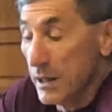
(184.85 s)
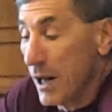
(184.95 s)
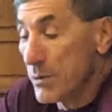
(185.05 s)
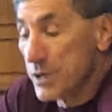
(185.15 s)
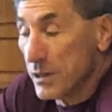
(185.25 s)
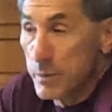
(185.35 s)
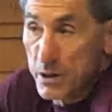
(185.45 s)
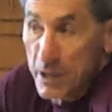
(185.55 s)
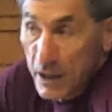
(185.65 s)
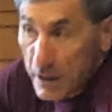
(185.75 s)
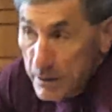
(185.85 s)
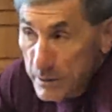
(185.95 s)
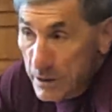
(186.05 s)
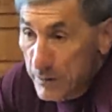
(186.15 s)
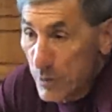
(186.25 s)
And that was going to be the key.
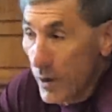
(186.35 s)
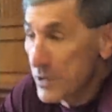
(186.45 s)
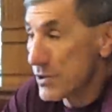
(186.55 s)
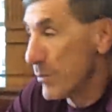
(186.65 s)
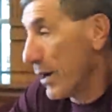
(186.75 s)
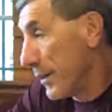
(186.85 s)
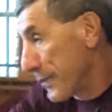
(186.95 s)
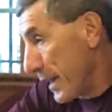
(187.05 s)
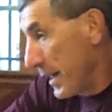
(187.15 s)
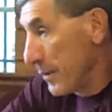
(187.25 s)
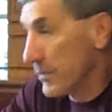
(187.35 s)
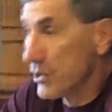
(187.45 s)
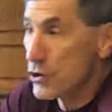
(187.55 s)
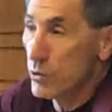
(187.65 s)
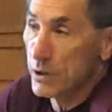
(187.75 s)
You know, if you watch the Brown game,
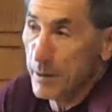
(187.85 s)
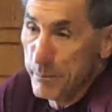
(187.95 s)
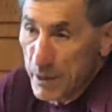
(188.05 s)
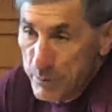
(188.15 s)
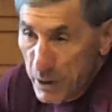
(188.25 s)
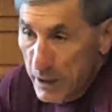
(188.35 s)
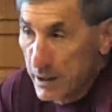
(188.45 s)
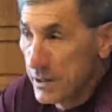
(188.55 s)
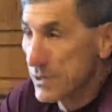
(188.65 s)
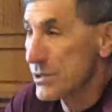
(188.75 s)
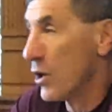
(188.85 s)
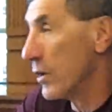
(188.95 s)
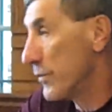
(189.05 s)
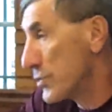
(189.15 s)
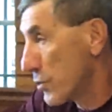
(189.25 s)
they scored on big plays.
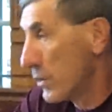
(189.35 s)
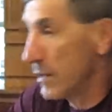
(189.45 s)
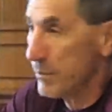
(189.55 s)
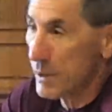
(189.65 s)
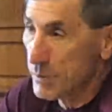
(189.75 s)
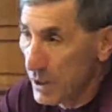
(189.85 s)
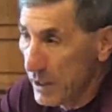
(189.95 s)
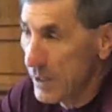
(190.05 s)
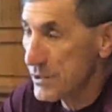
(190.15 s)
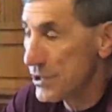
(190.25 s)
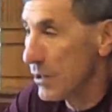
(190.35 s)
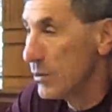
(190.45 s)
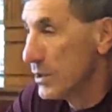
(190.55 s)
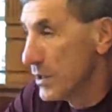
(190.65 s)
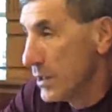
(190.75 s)
Harvard scored on big plays.
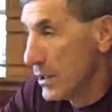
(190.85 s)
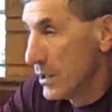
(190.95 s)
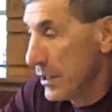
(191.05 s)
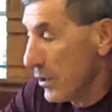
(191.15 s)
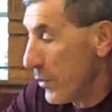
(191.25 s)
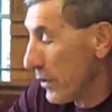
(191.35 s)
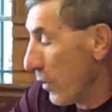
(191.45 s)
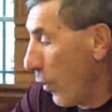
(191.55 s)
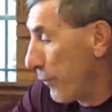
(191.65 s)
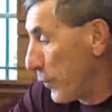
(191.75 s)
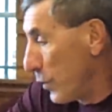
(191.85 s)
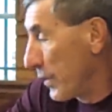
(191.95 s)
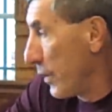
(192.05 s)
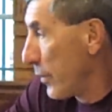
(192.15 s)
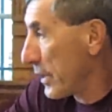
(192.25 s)
So, you know, we were
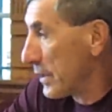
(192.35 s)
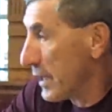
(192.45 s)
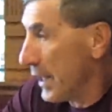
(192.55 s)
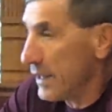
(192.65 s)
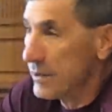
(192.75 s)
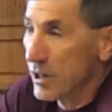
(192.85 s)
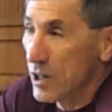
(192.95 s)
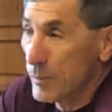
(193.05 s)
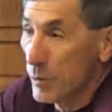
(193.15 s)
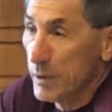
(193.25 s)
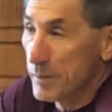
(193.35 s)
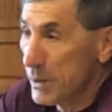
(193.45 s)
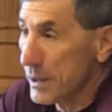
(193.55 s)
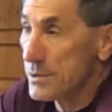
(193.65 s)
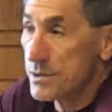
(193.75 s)
hopeful that we could get a couple big
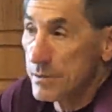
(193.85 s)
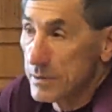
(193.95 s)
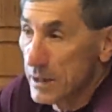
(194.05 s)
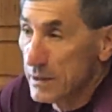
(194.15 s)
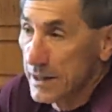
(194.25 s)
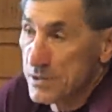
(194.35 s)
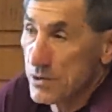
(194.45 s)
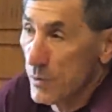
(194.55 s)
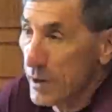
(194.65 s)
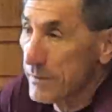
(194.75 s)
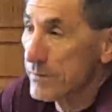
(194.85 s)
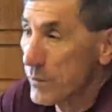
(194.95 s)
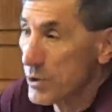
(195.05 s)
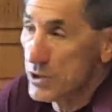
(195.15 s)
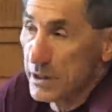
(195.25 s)
plays. And that's the way,
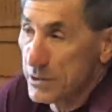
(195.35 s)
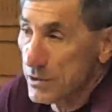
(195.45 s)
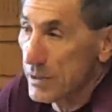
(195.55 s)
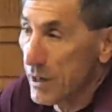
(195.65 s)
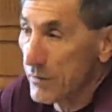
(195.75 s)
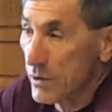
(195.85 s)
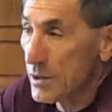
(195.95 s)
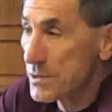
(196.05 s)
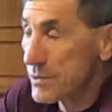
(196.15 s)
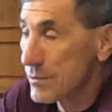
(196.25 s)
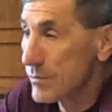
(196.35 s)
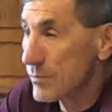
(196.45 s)
fortunately, it turned out for us.